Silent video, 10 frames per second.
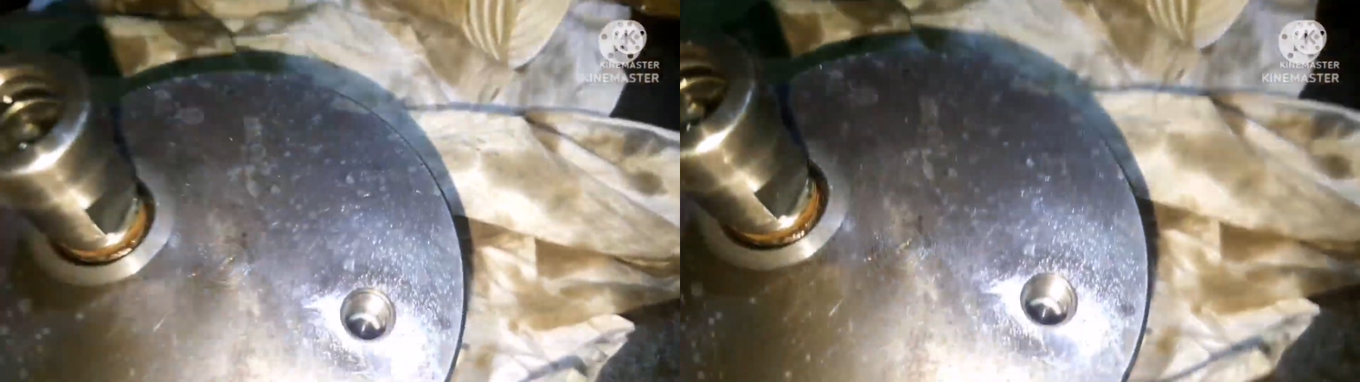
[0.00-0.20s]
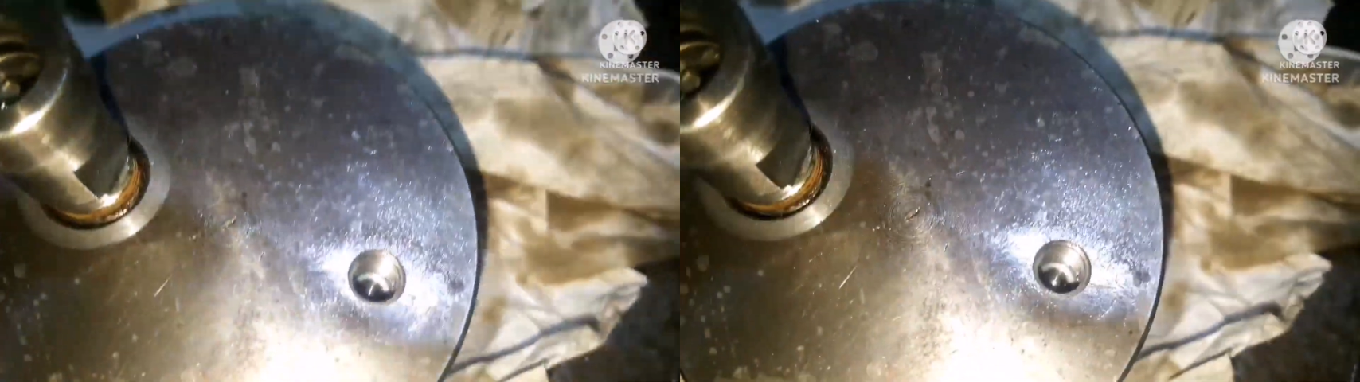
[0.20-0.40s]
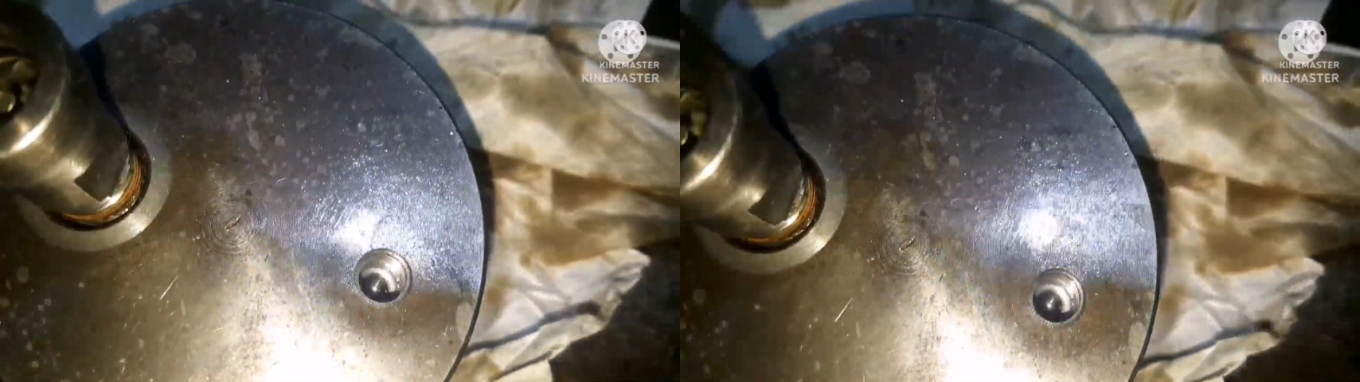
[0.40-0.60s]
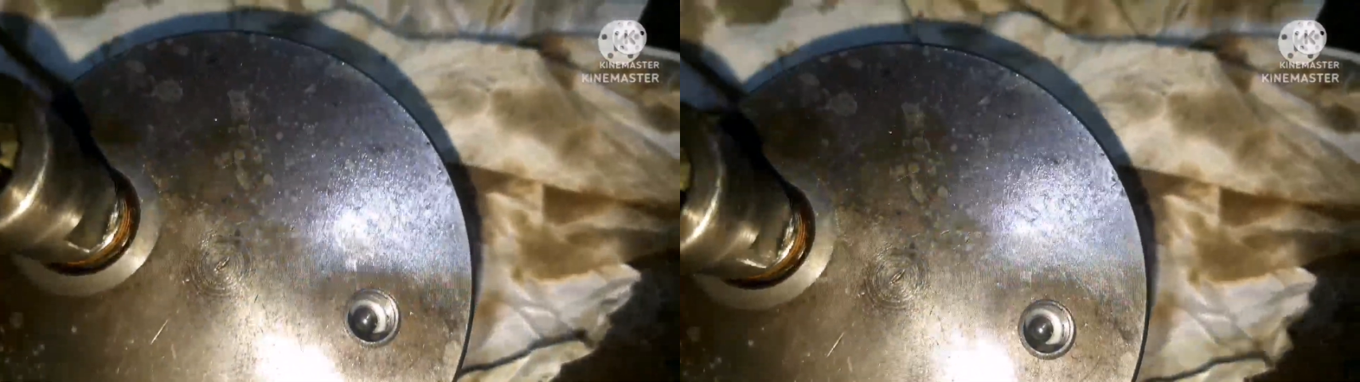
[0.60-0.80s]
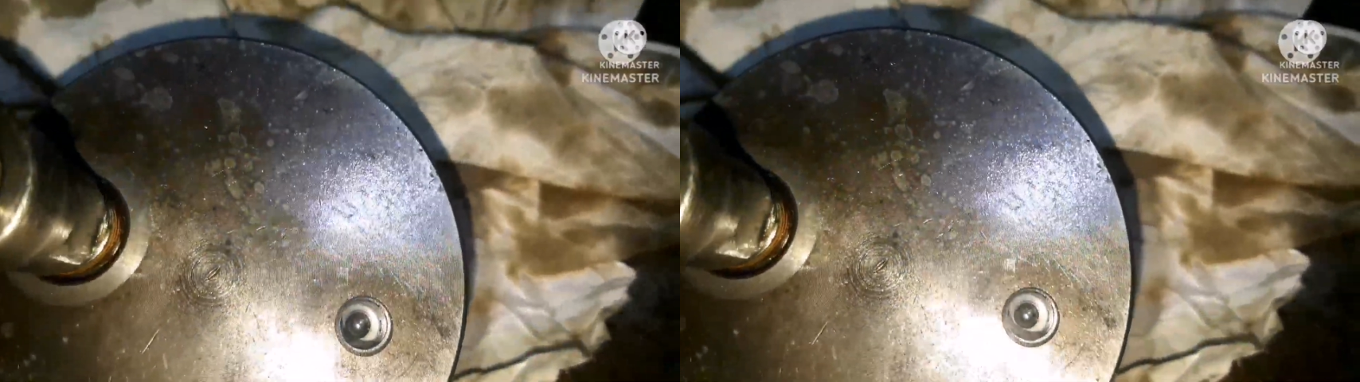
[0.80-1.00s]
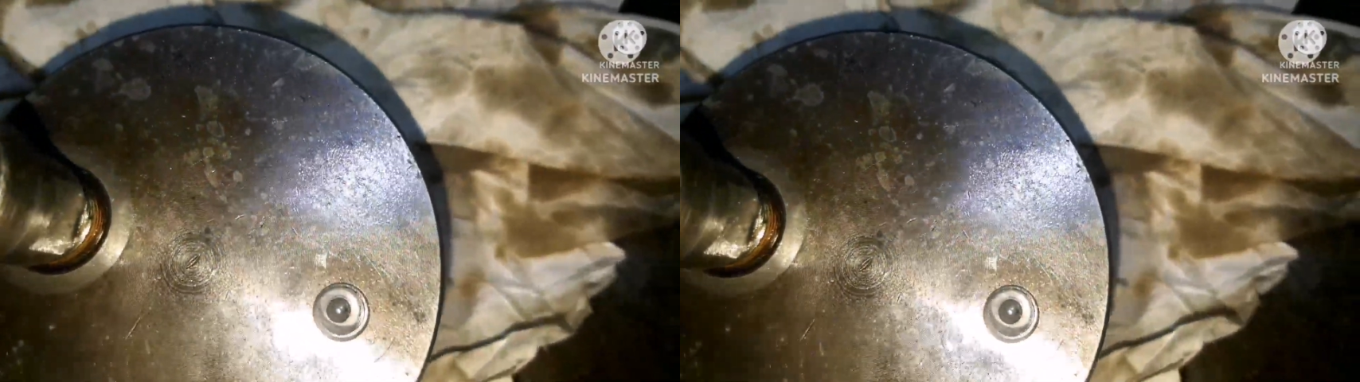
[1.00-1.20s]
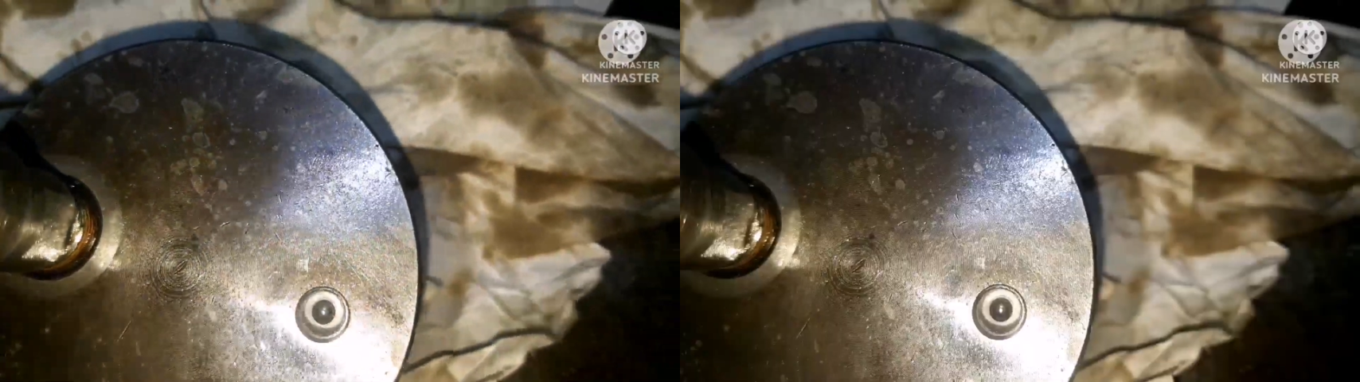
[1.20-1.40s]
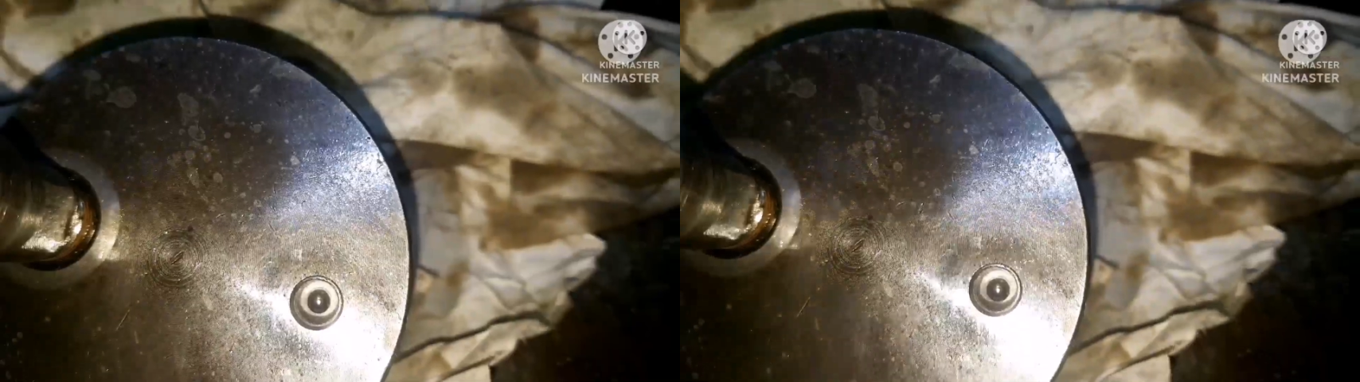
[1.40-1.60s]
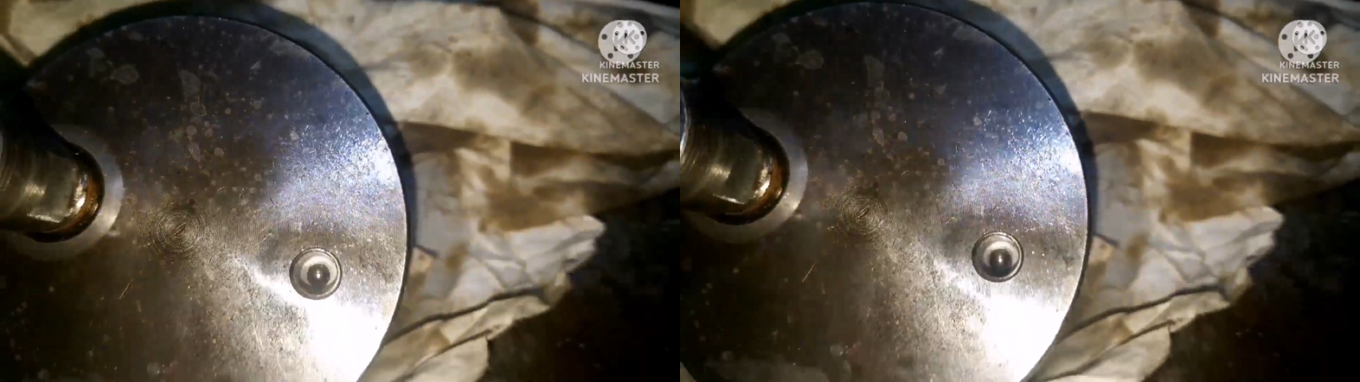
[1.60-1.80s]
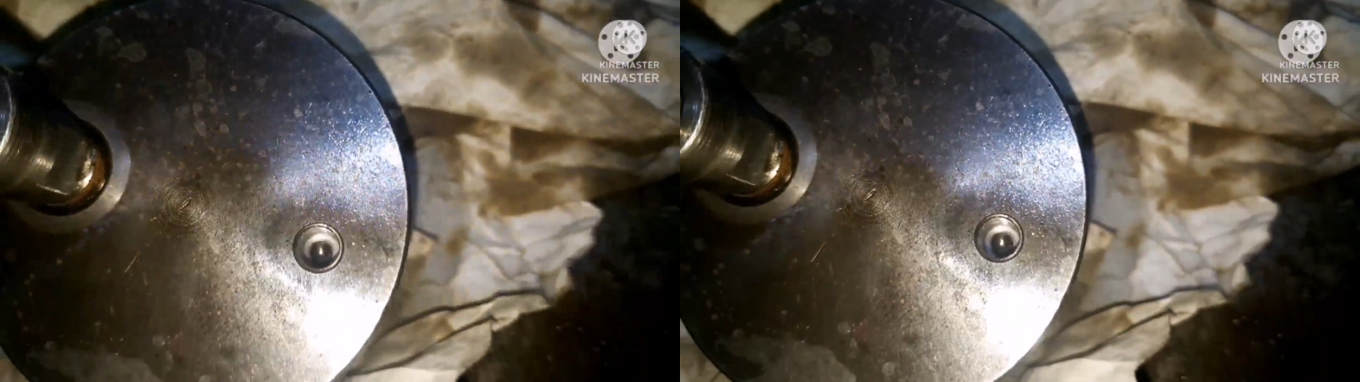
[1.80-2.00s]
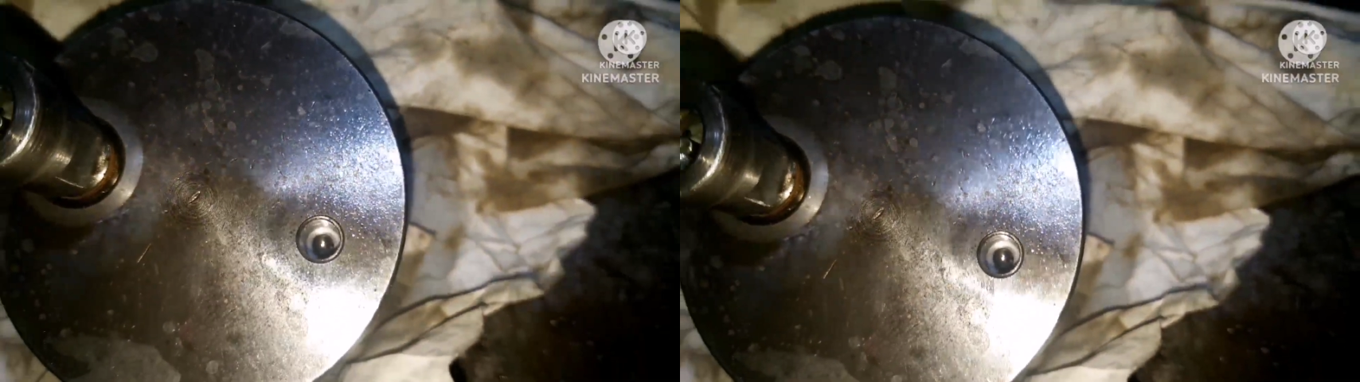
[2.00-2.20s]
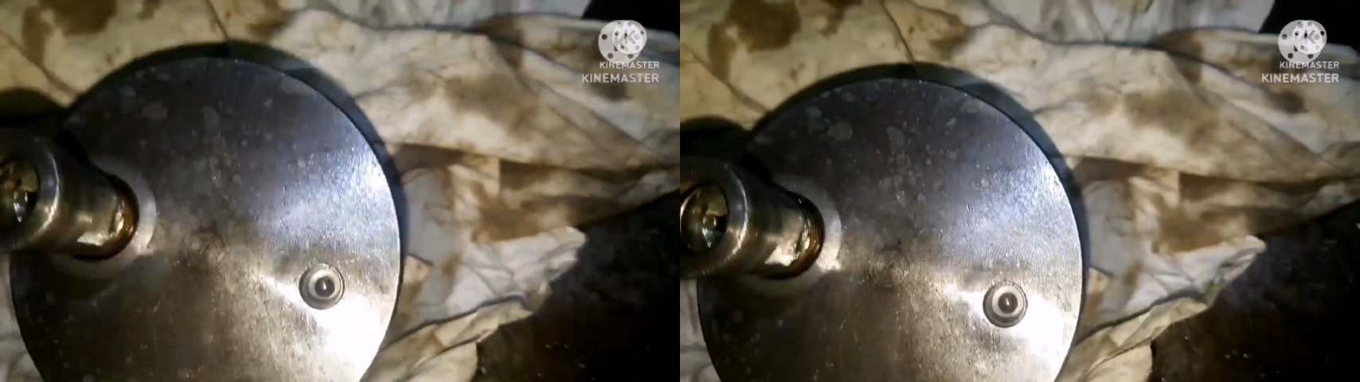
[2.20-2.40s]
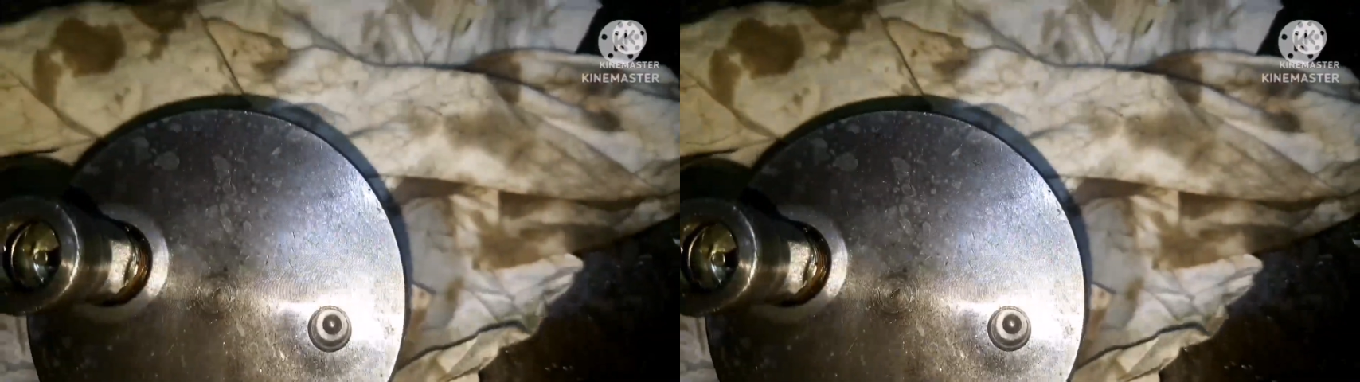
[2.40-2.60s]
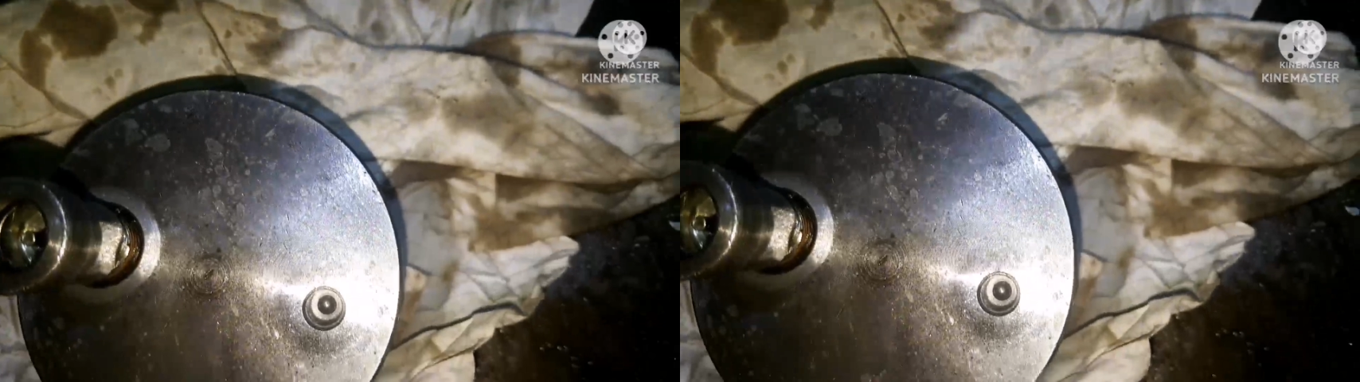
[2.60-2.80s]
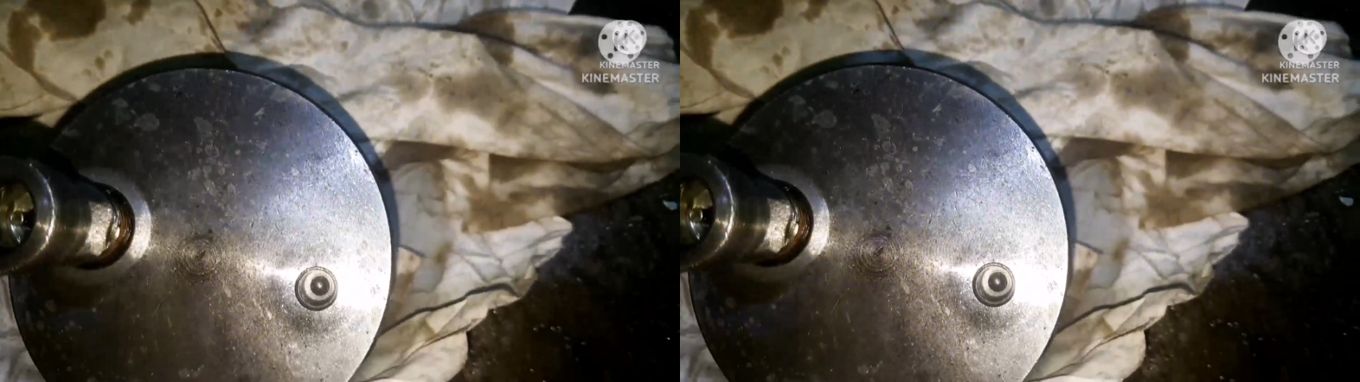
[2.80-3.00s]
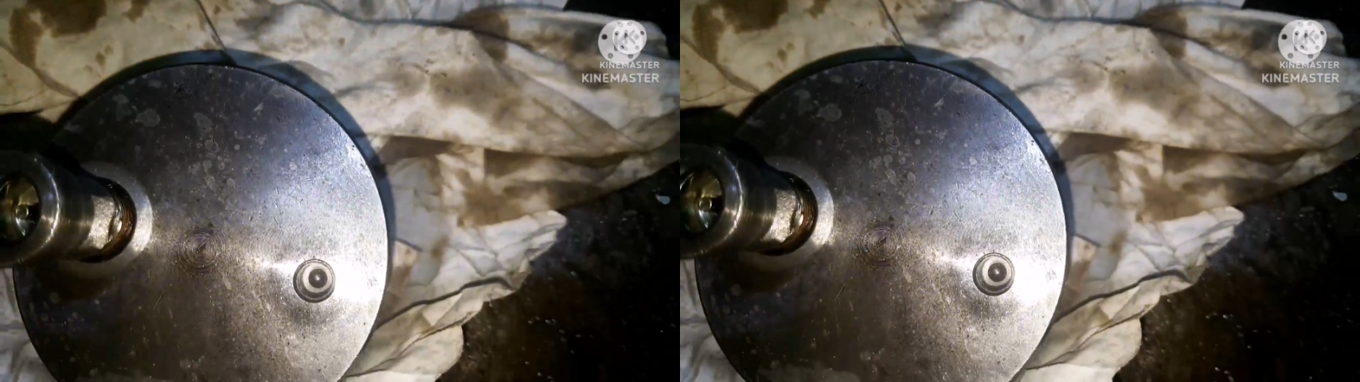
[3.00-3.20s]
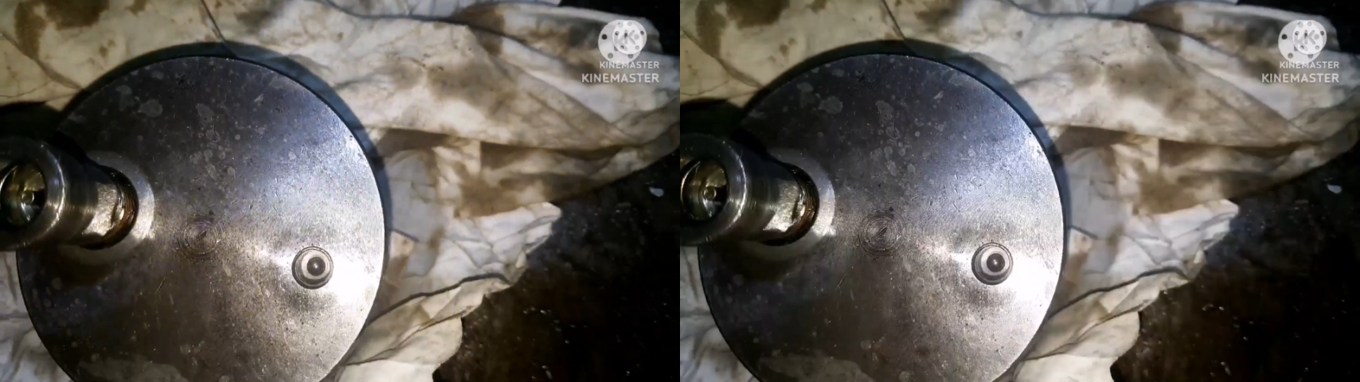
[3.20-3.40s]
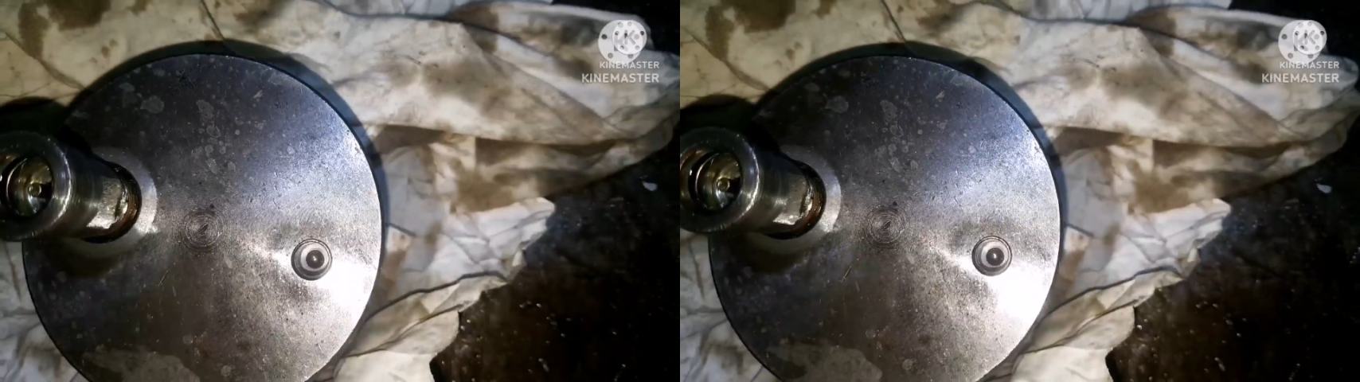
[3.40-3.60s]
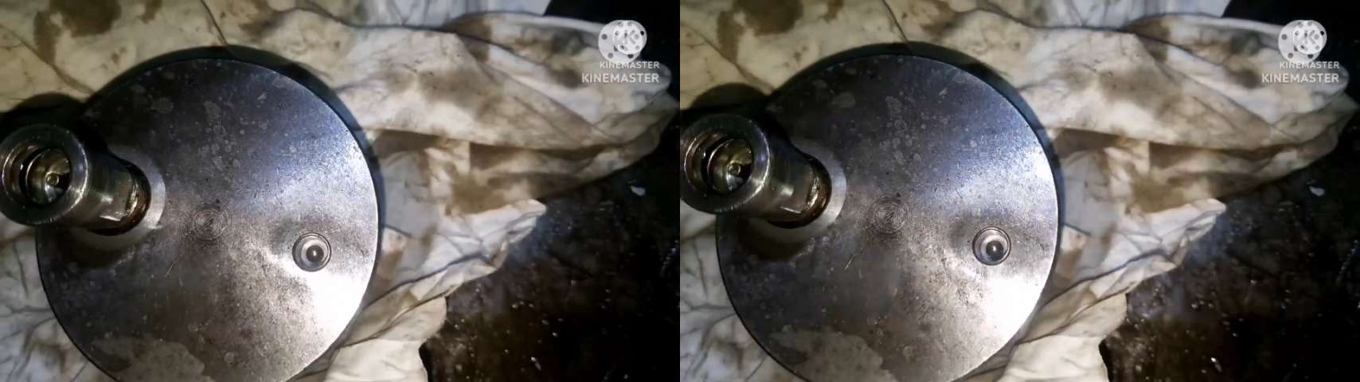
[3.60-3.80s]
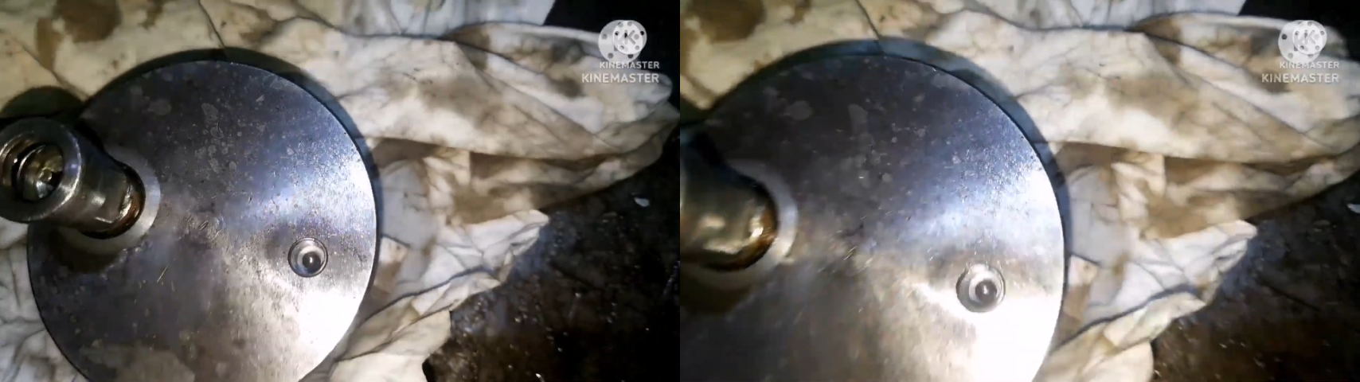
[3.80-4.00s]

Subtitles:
[unreadable: no face in view]